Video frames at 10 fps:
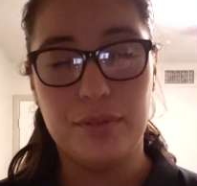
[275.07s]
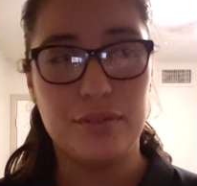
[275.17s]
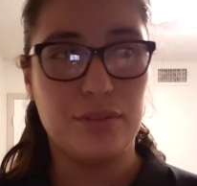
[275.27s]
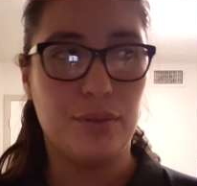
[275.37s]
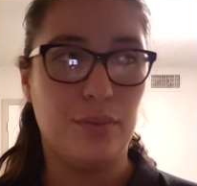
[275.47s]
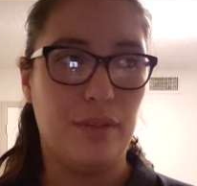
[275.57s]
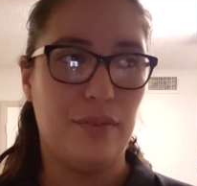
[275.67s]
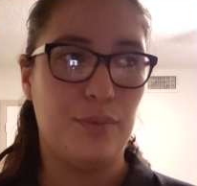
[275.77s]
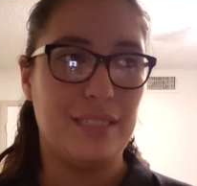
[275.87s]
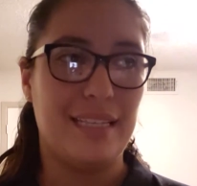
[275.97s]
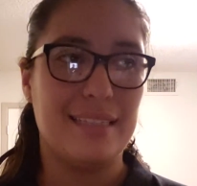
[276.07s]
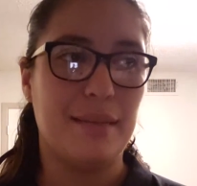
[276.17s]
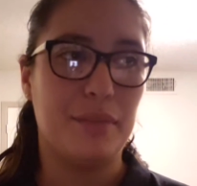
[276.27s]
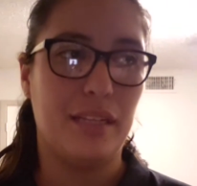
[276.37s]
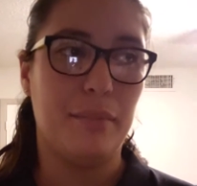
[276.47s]
So if we say
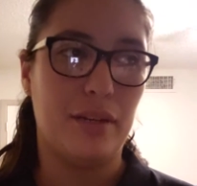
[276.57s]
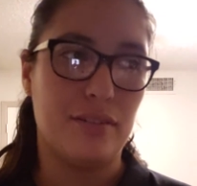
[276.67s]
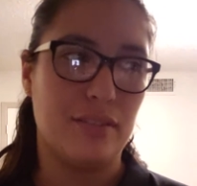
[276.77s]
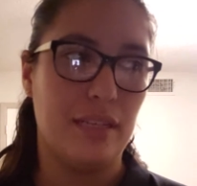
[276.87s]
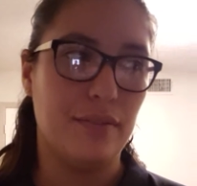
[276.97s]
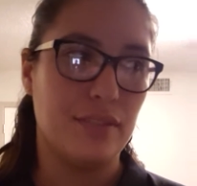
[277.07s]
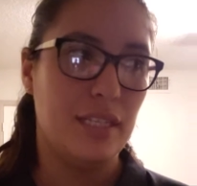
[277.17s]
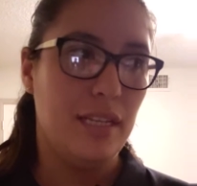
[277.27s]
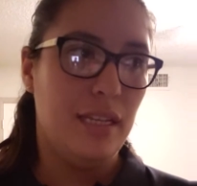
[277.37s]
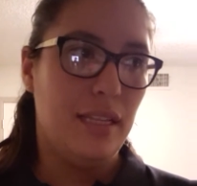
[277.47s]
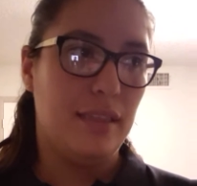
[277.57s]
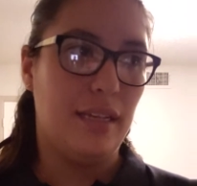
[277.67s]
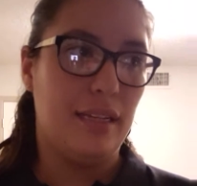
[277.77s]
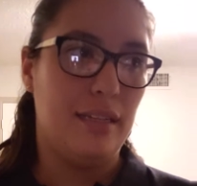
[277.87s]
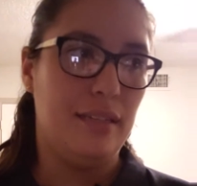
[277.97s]
something about ourselves
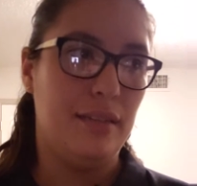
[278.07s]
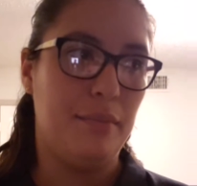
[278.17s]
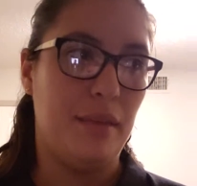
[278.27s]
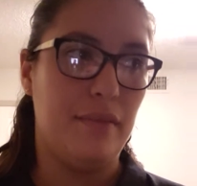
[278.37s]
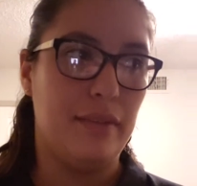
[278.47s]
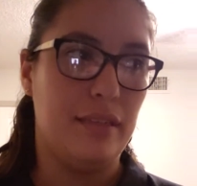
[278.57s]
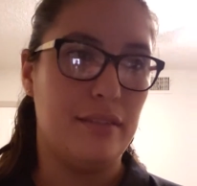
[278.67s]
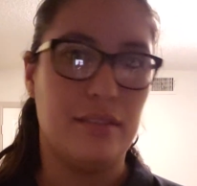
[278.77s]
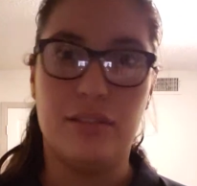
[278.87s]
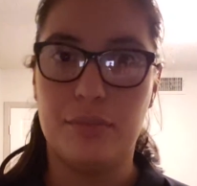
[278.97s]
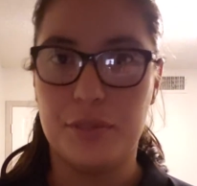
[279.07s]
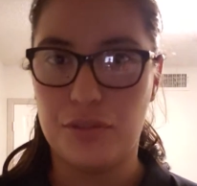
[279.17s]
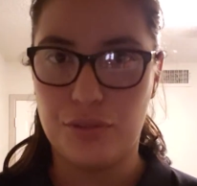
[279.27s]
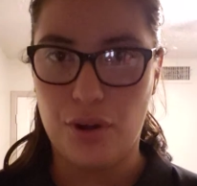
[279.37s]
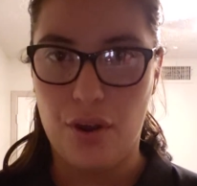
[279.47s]
that maybe is a little bit
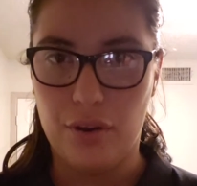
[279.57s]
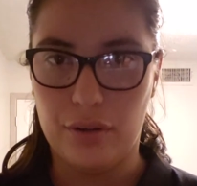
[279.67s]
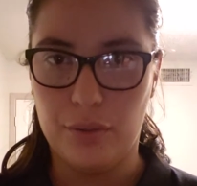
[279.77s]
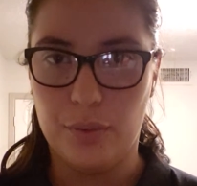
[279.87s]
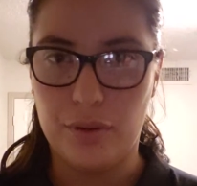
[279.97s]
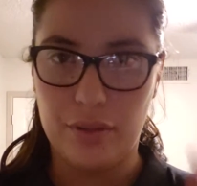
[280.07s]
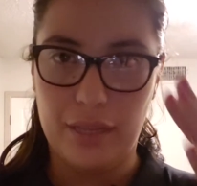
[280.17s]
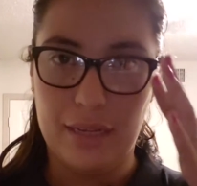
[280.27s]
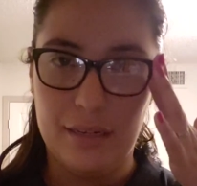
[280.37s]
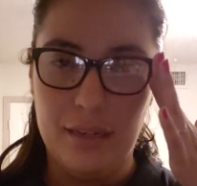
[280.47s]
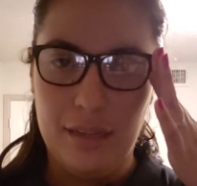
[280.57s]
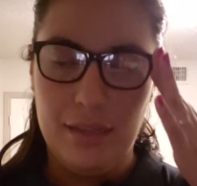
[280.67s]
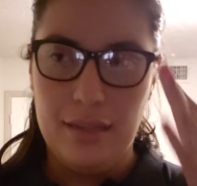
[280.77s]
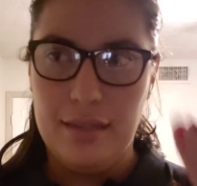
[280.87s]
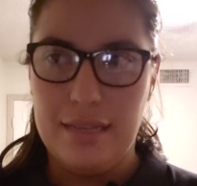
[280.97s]
strong, or that
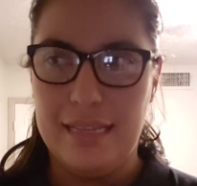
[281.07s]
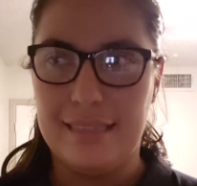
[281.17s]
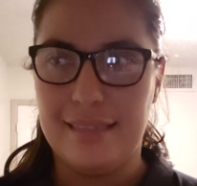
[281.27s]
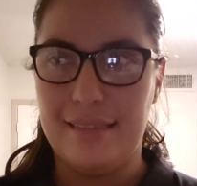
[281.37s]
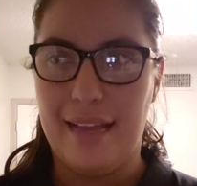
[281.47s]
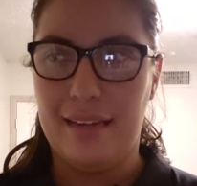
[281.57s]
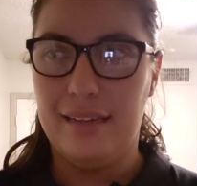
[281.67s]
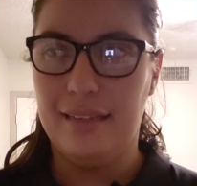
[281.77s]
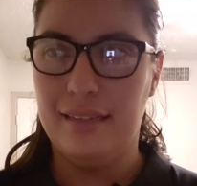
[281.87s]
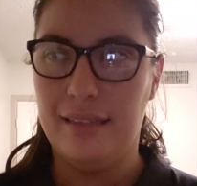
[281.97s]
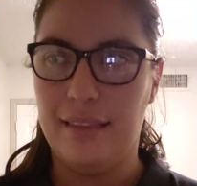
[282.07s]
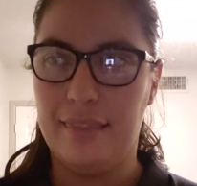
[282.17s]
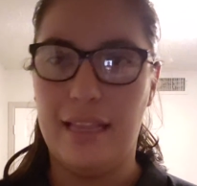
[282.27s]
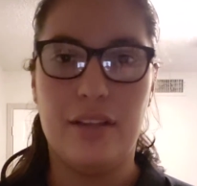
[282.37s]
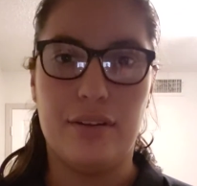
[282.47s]
is not
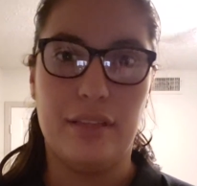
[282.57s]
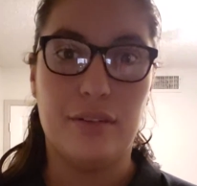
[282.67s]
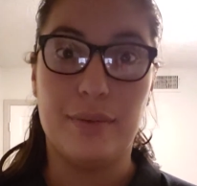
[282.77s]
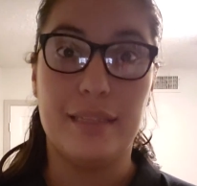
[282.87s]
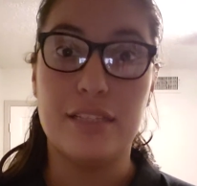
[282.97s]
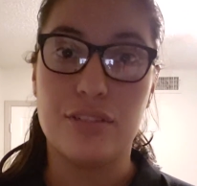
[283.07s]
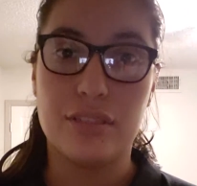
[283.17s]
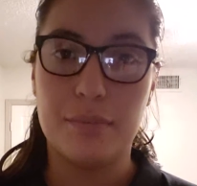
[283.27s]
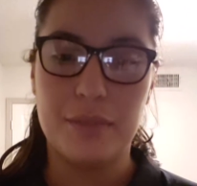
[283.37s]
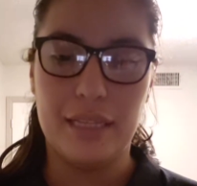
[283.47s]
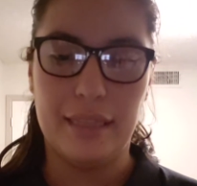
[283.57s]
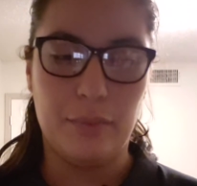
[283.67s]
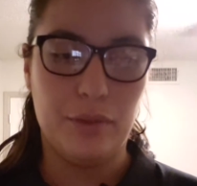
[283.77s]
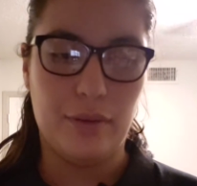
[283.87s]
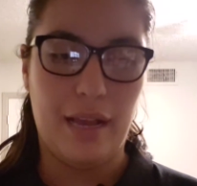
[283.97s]
there in the relationship yet, like
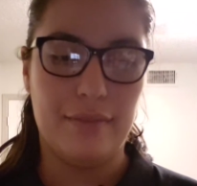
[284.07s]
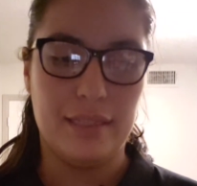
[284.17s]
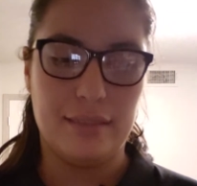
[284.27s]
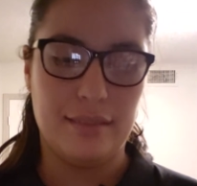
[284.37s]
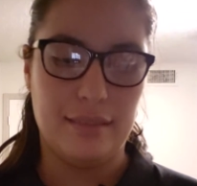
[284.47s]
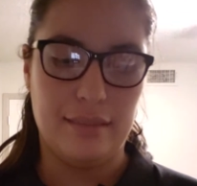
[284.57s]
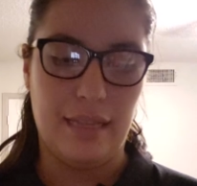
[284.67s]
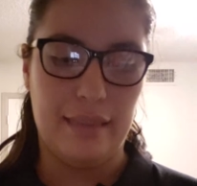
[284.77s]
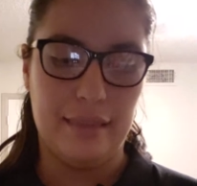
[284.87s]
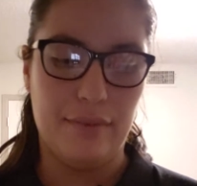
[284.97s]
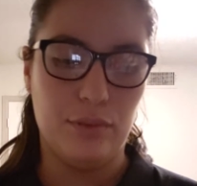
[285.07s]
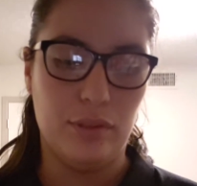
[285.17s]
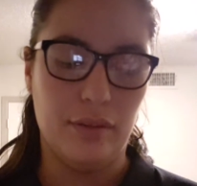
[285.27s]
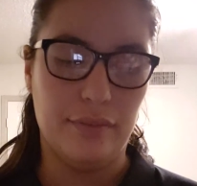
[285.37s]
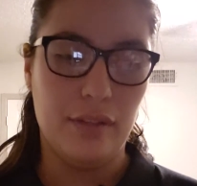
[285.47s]
we don't have that level
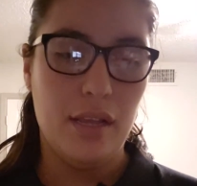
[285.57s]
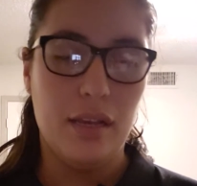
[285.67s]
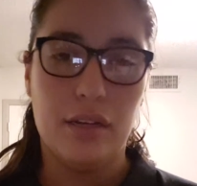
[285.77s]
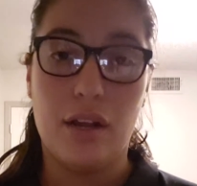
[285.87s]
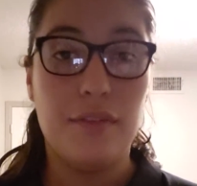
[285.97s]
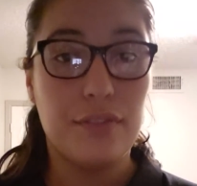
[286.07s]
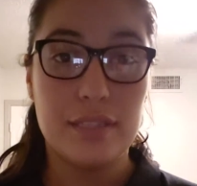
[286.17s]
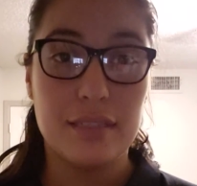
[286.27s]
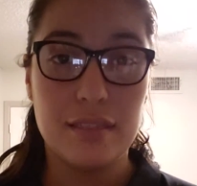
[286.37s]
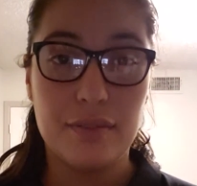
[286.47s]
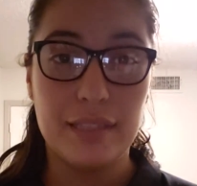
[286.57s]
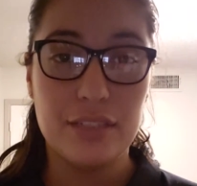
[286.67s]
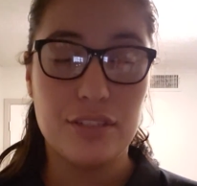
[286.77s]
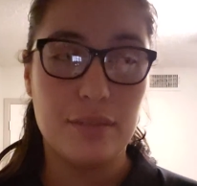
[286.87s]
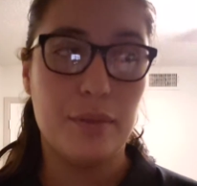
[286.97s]
of confidence in the
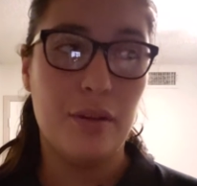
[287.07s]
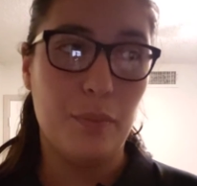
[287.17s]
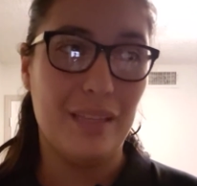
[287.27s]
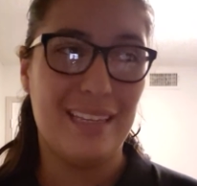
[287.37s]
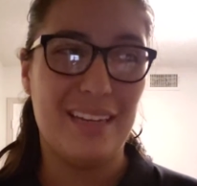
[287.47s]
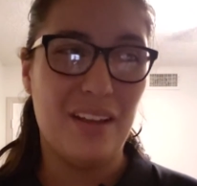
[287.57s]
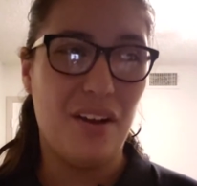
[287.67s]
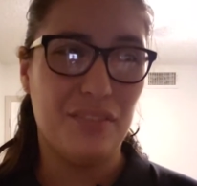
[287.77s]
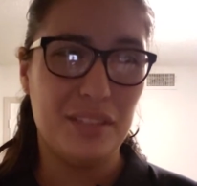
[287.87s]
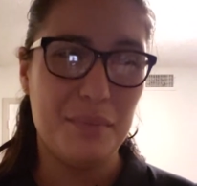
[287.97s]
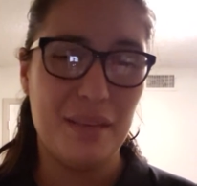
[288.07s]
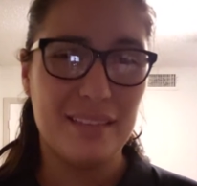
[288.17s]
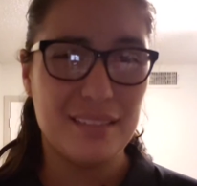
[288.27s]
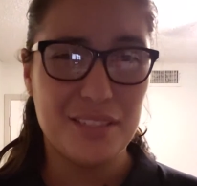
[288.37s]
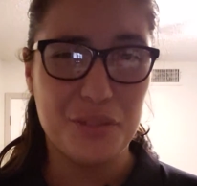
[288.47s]
relationship, we can often make
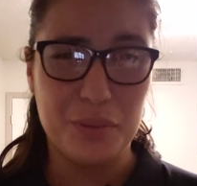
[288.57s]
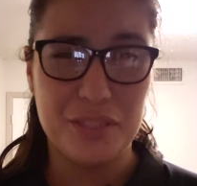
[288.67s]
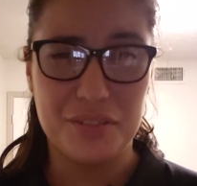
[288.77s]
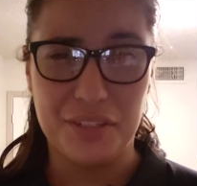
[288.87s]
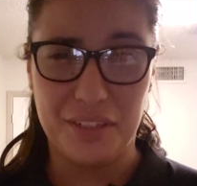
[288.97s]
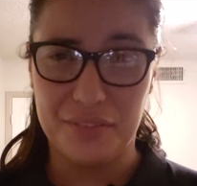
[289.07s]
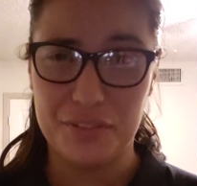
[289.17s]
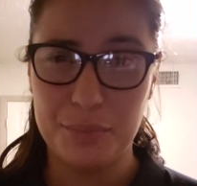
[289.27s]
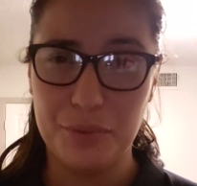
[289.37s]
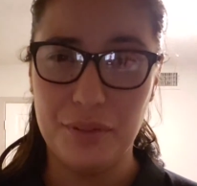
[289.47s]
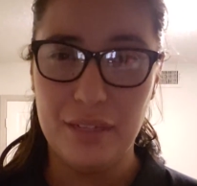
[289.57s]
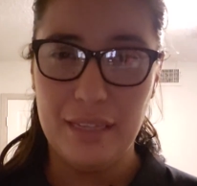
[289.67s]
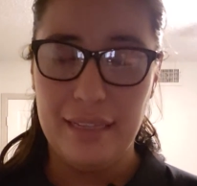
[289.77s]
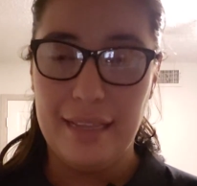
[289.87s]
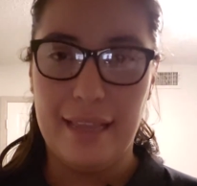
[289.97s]
the situation uncomfortable,
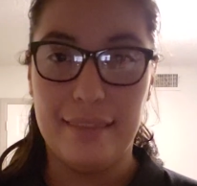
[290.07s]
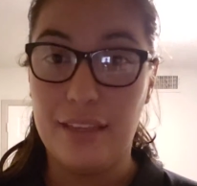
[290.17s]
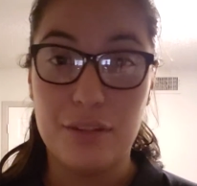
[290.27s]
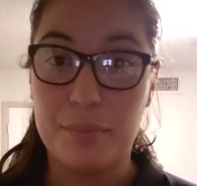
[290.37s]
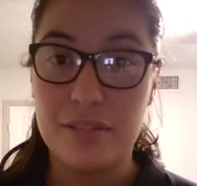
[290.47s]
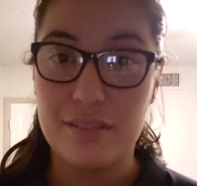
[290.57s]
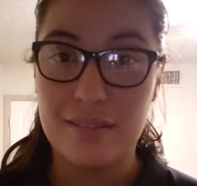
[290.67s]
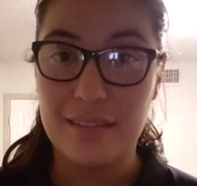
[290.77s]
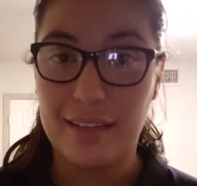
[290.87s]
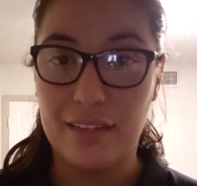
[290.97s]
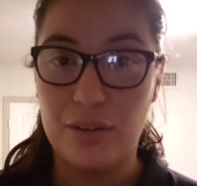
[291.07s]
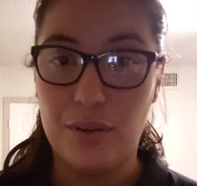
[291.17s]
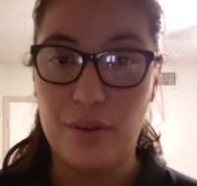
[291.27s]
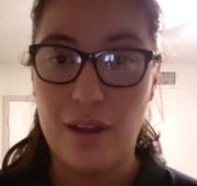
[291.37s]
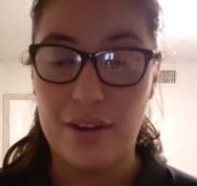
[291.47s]
and the other person is not going to
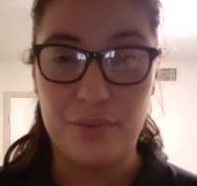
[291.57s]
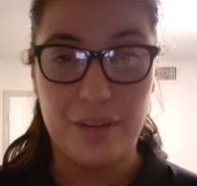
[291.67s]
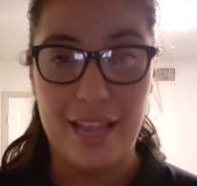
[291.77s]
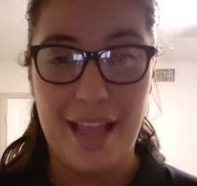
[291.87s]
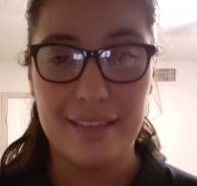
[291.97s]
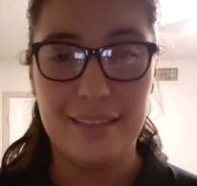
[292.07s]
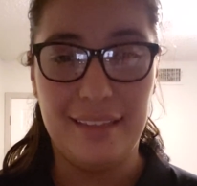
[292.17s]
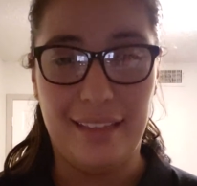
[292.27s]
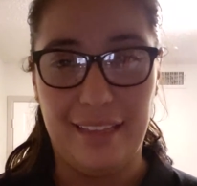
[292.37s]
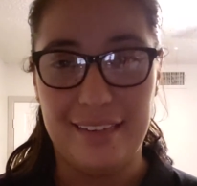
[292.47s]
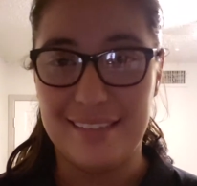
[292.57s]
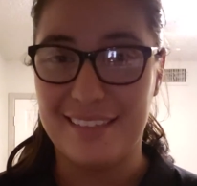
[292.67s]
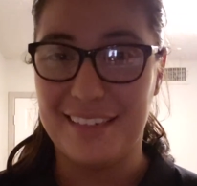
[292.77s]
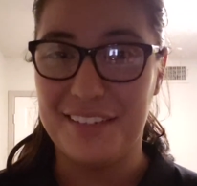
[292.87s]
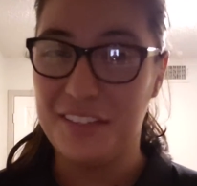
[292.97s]
know how to react, and it's
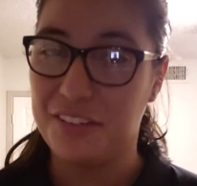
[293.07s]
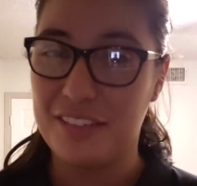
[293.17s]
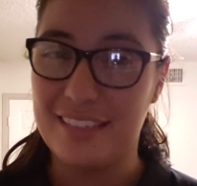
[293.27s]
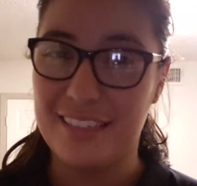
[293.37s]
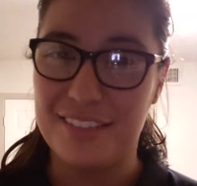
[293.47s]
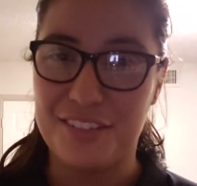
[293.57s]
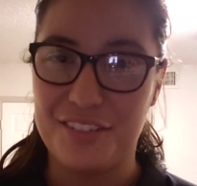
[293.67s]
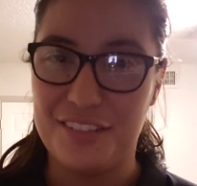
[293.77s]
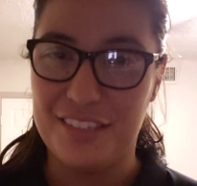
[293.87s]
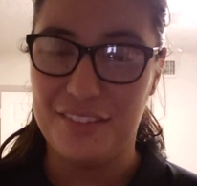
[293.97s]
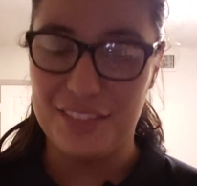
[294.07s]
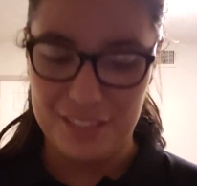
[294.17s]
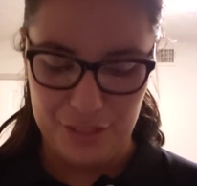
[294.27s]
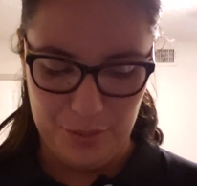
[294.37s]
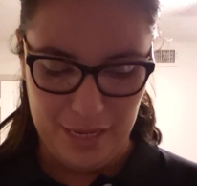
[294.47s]
going to increase the uncertainty of the
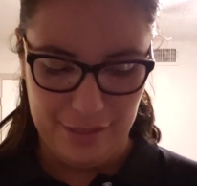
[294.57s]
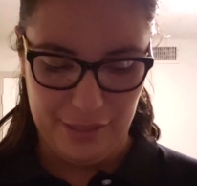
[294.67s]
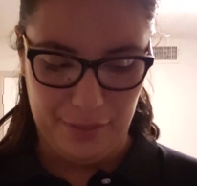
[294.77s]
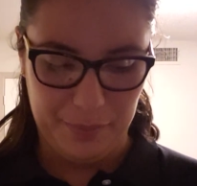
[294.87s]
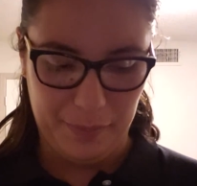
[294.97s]
situation.